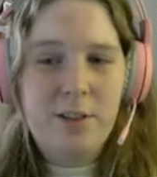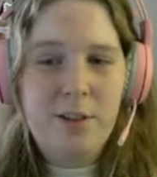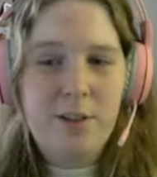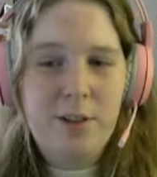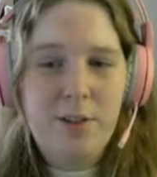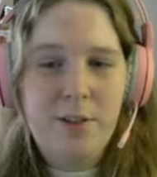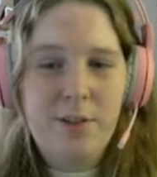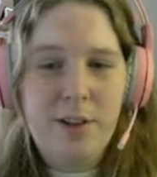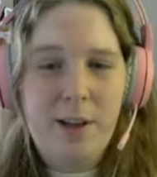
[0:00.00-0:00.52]

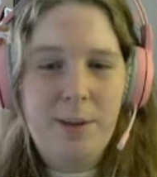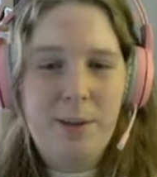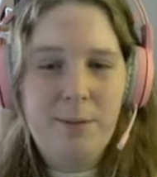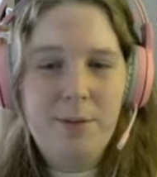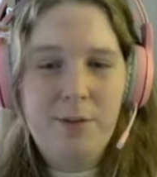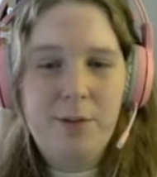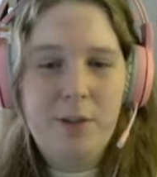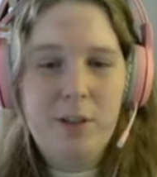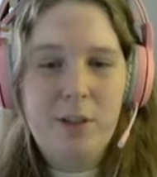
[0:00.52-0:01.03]
2 of them,
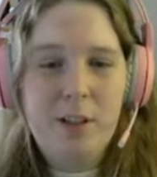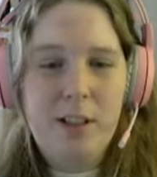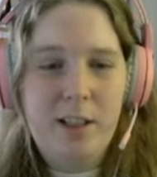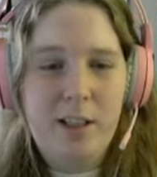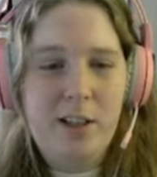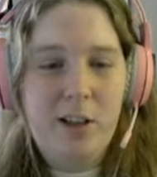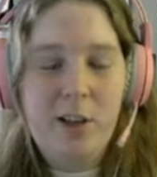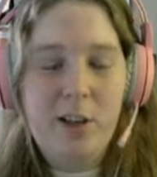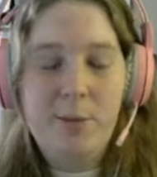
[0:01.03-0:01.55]
for
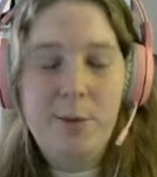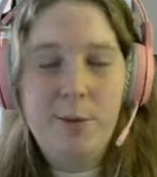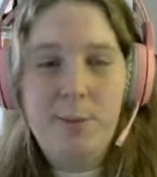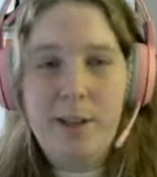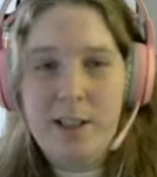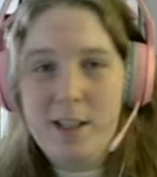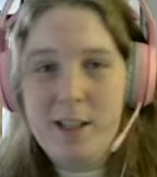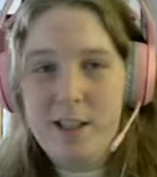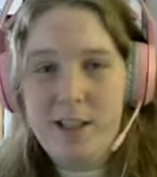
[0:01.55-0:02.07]
an armor
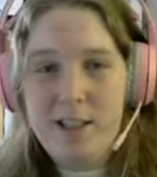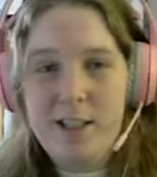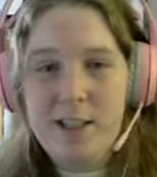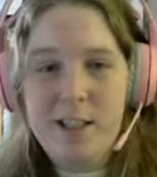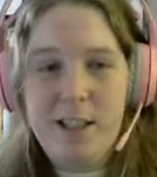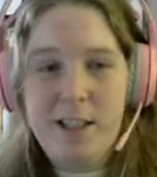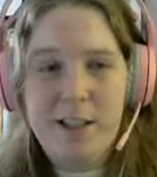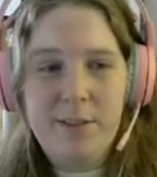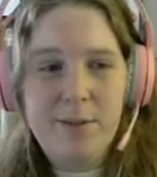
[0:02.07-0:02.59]
maintenance
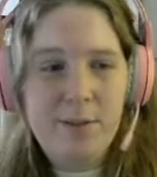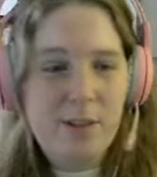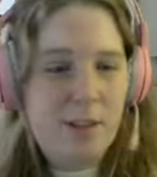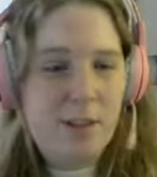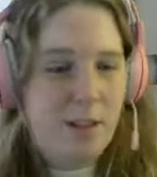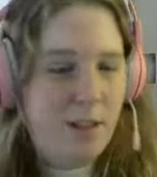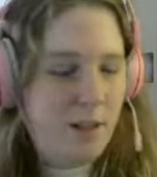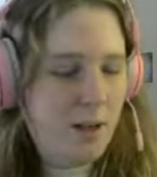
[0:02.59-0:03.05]
gift.